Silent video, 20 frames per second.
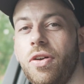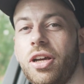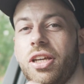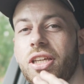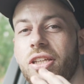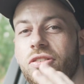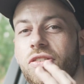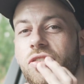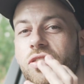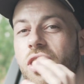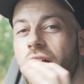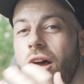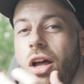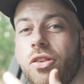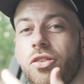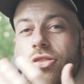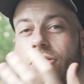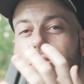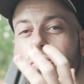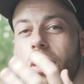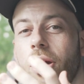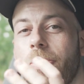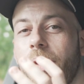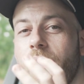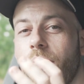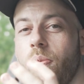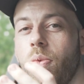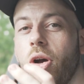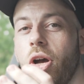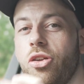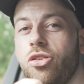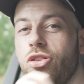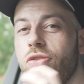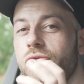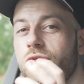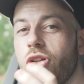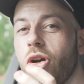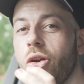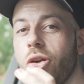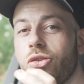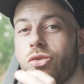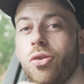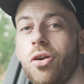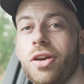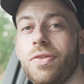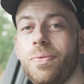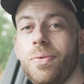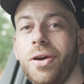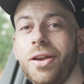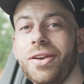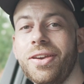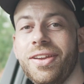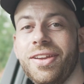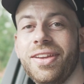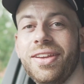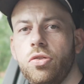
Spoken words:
I just can't describe it in words. You've got to drive one.